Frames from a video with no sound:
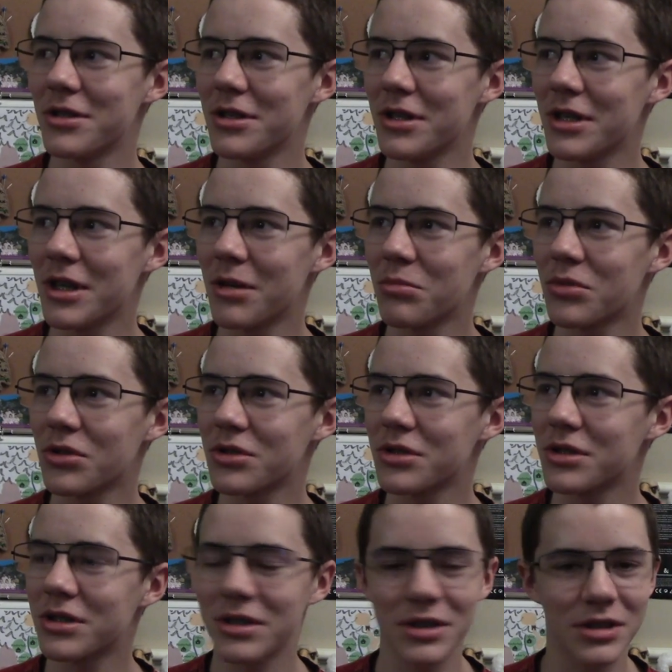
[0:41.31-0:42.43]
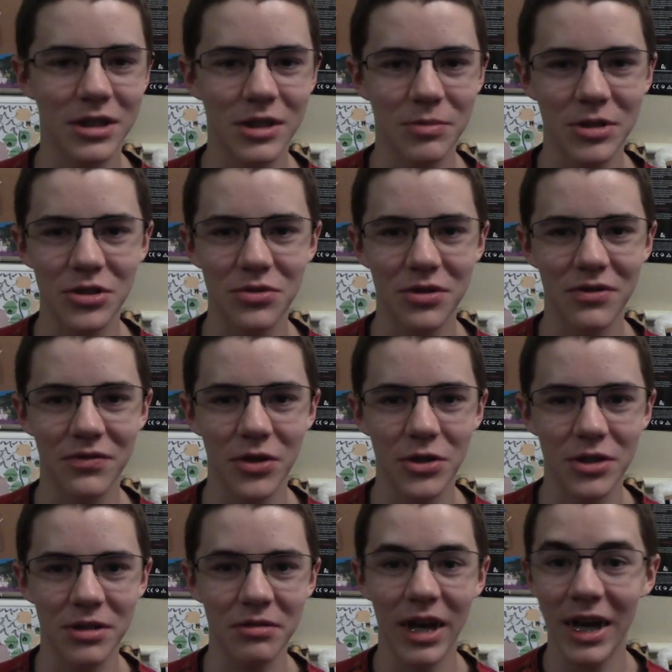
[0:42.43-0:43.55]
numbers is going to be too
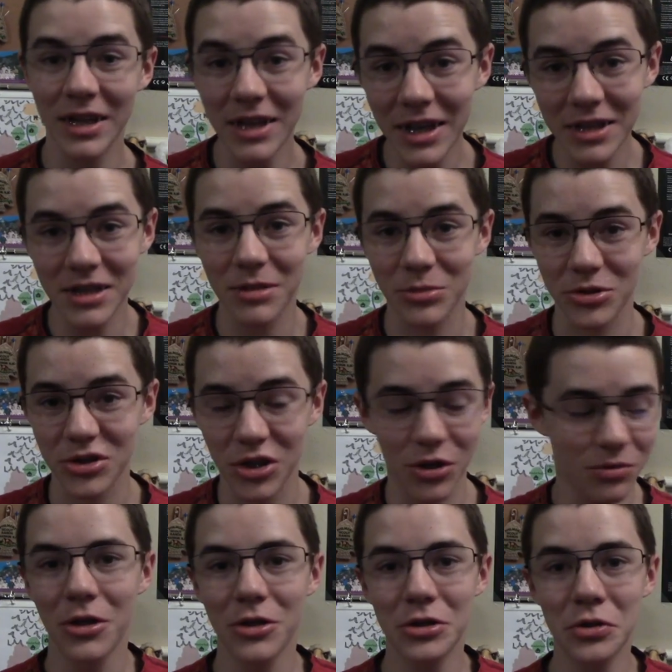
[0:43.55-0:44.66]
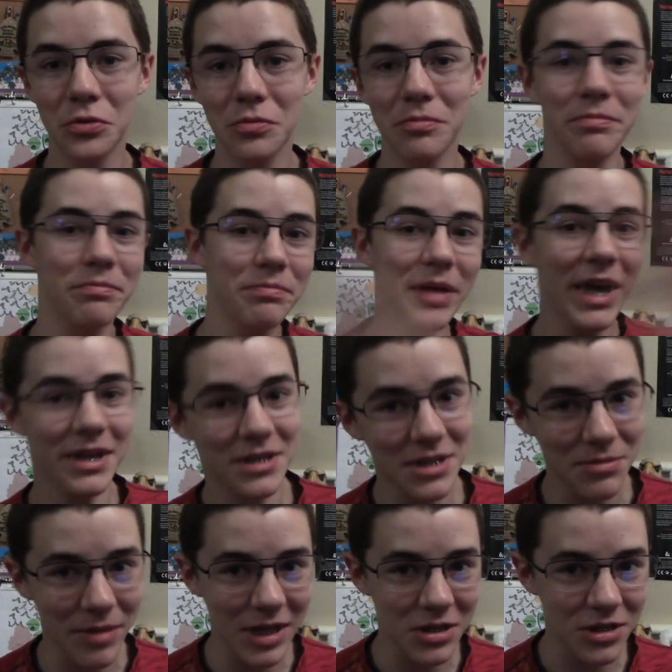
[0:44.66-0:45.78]
confusing. I like numbers though. So back to the
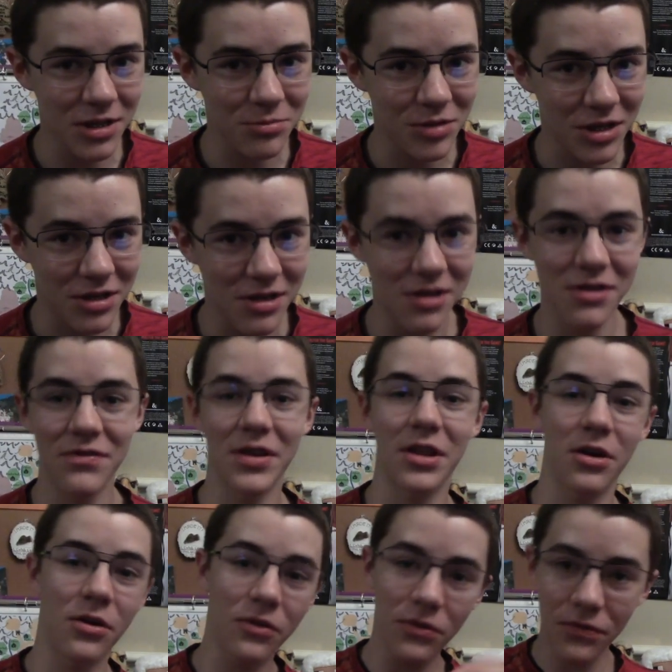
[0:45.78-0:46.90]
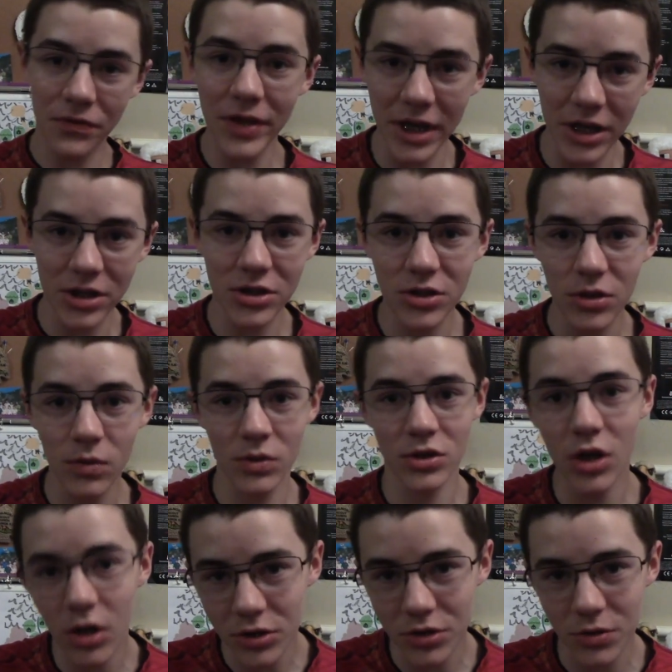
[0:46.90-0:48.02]
main subject of the video. Phoenix was
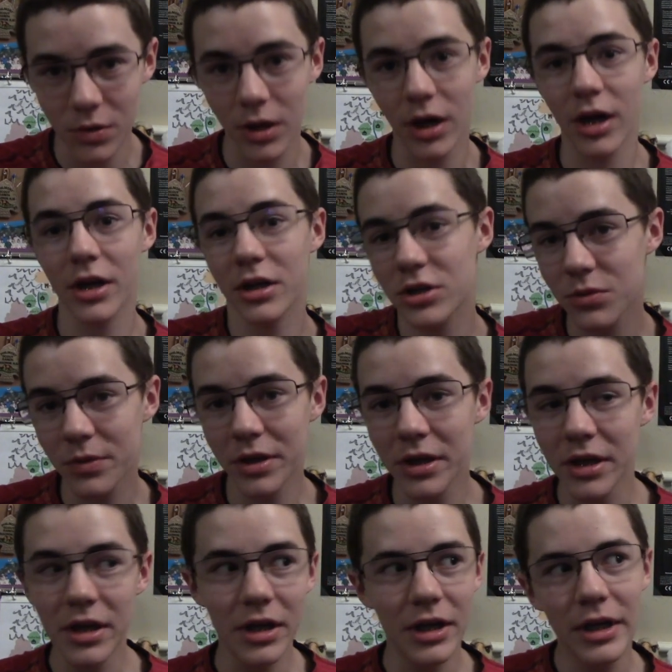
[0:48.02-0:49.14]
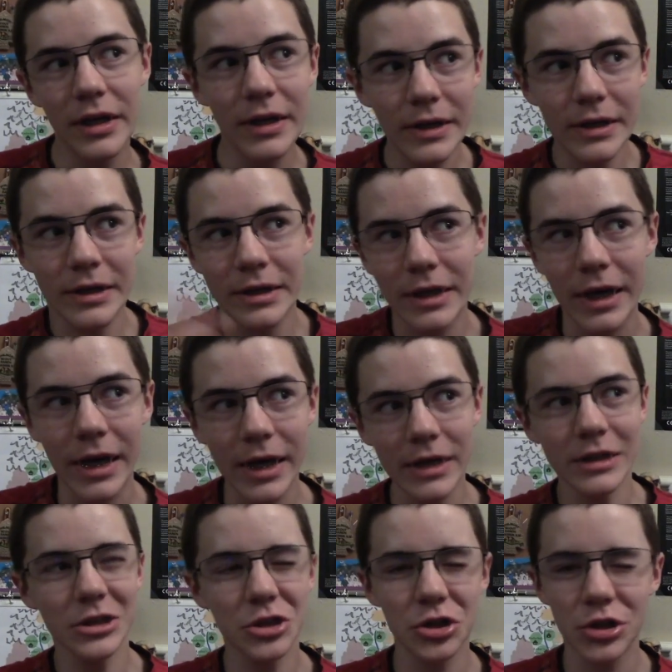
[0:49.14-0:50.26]
also gone, and so we kind
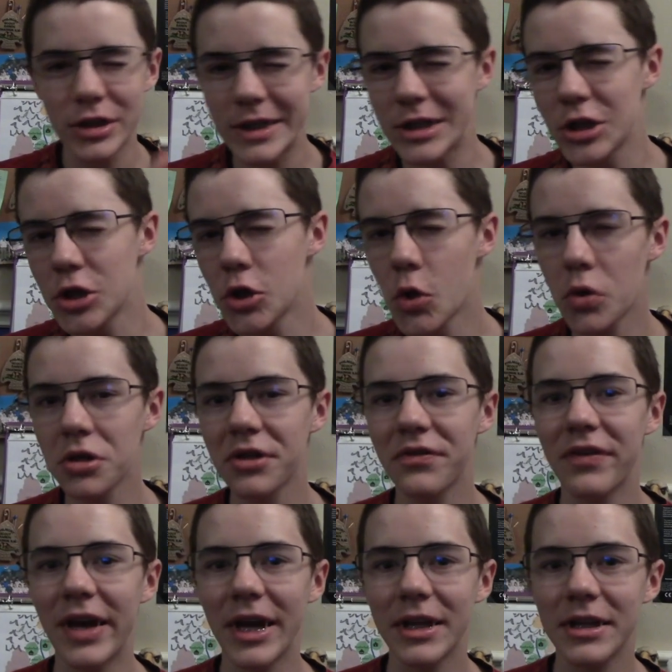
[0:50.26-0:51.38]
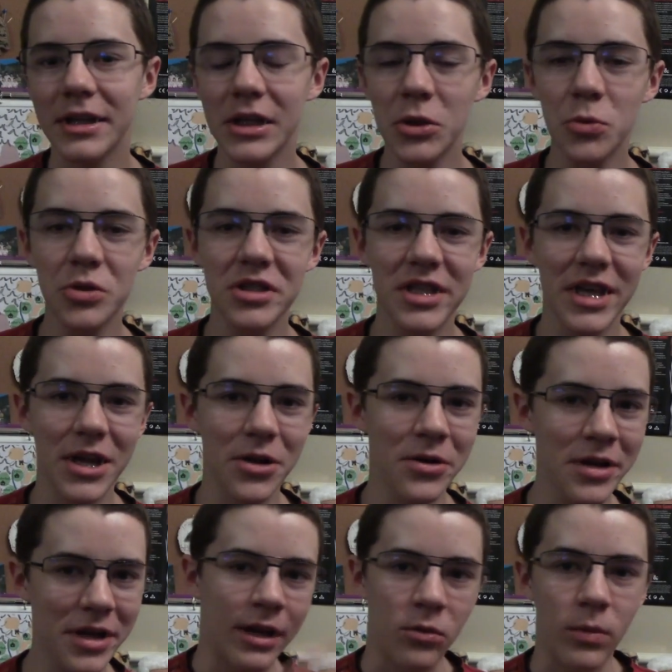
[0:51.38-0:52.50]
of just ignored the fact that he was there
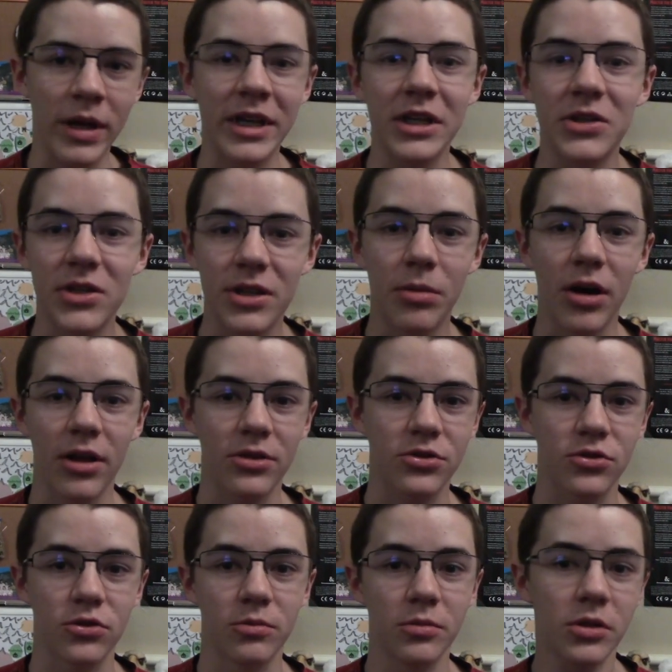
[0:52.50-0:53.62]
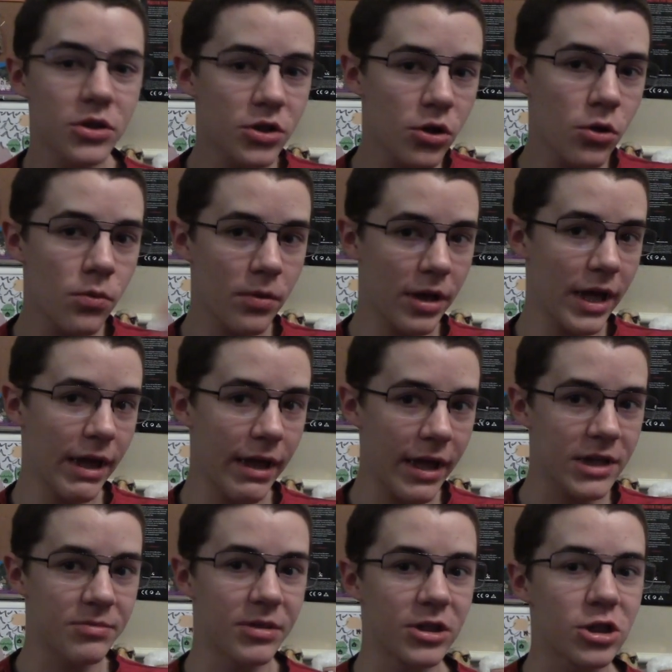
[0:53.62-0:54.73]
and went into the boss room. So as
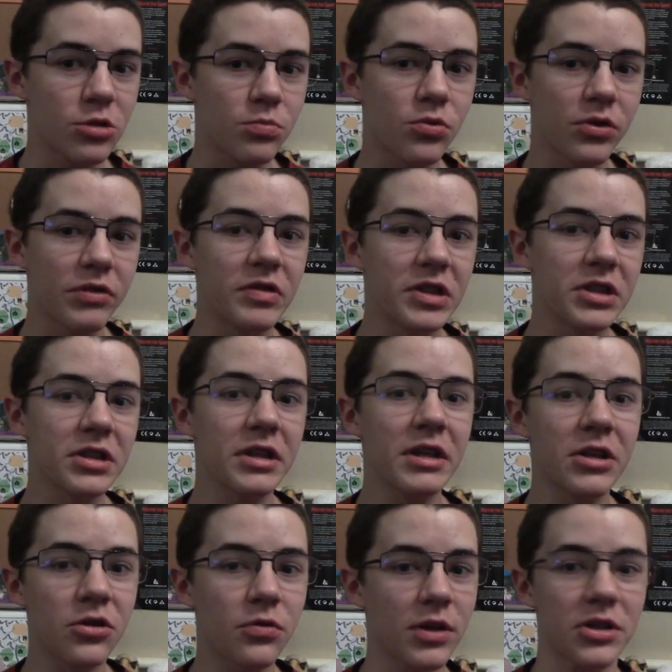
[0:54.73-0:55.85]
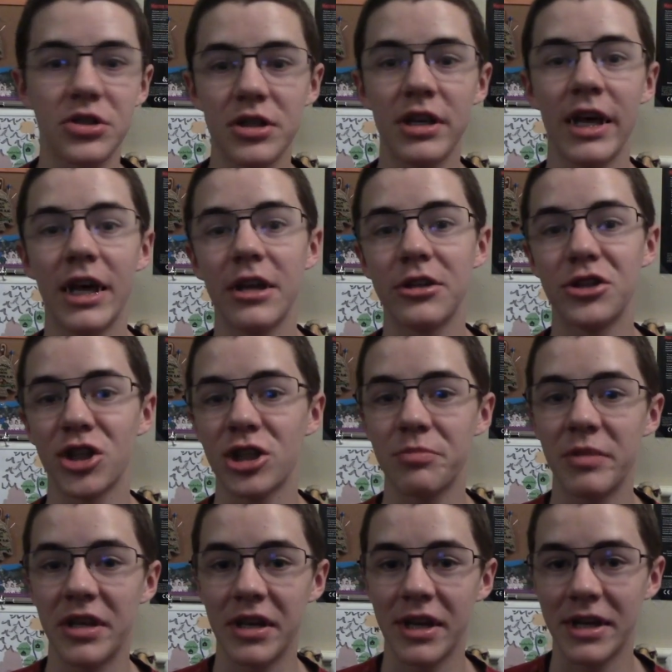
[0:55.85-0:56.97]
mentioned previously, Creston had just
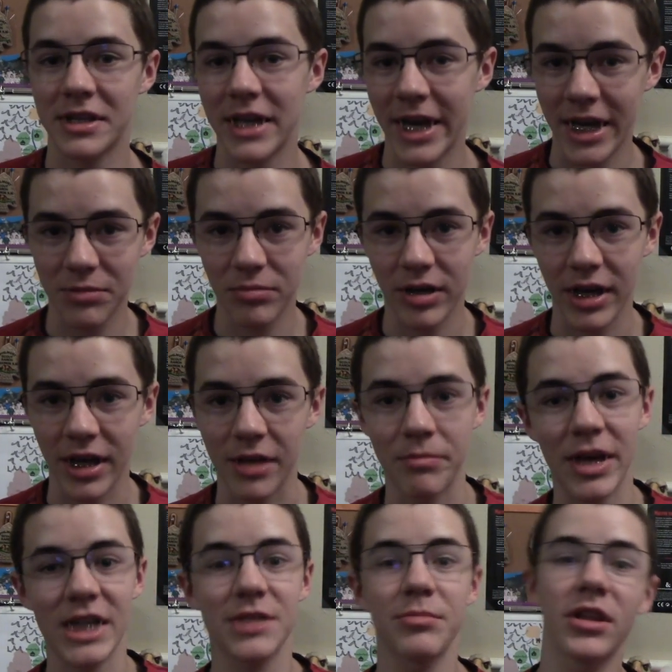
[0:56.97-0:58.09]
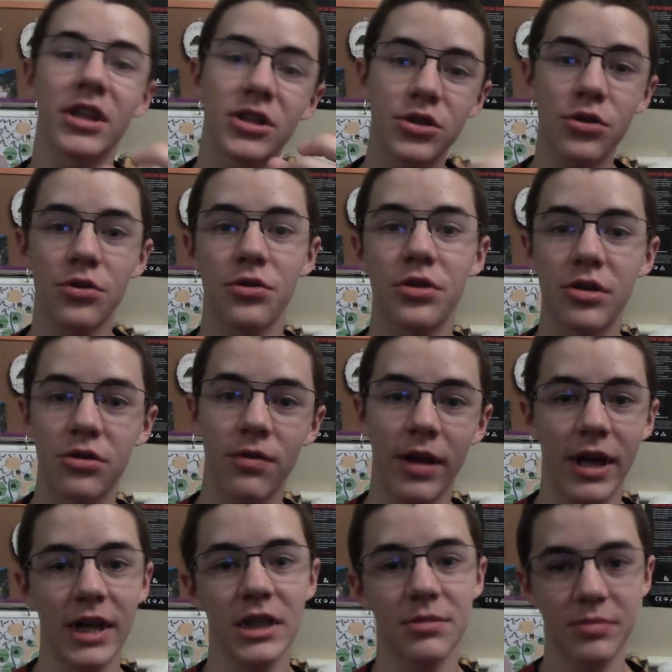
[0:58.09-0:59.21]
been attacked by Maximilian's Earthen
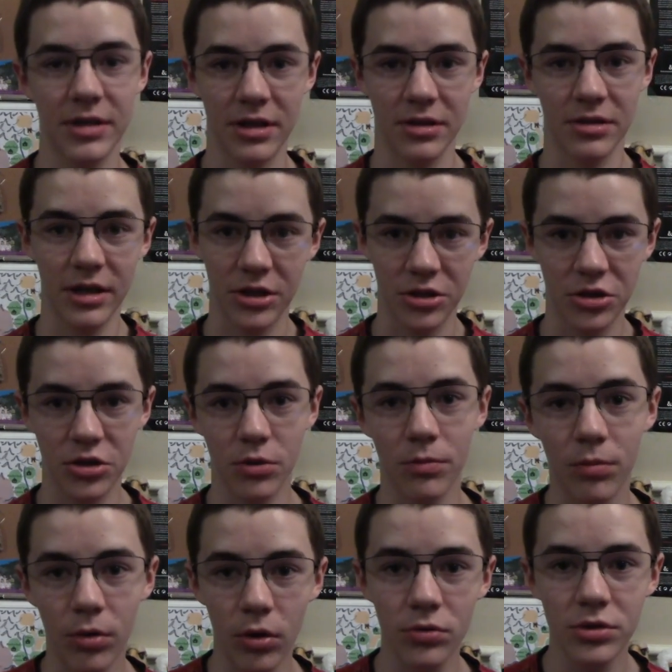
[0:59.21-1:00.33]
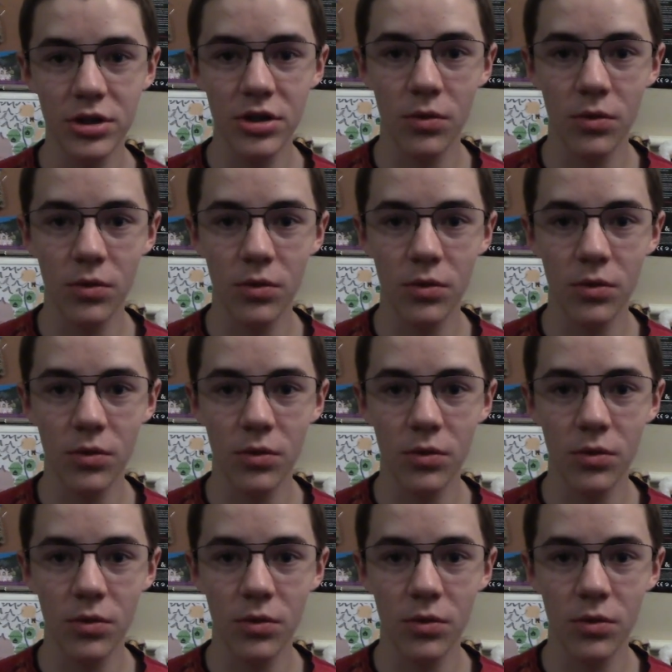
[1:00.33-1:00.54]
Grasp and pulled to the